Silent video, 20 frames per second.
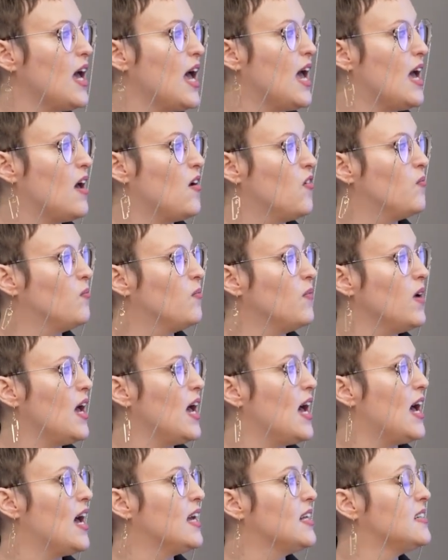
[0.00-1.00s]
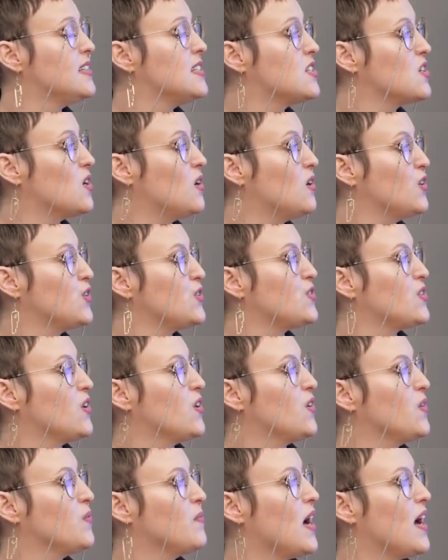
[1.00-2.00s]
And
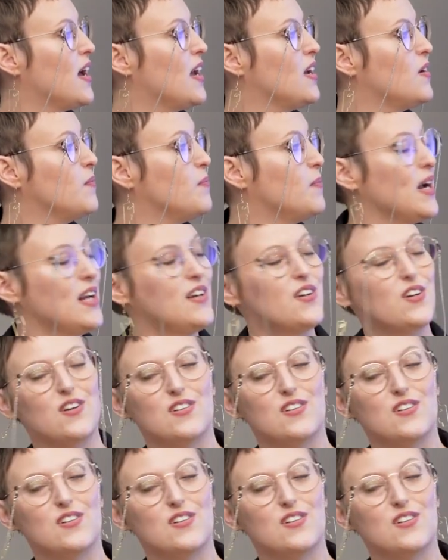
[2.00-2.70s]
also my binder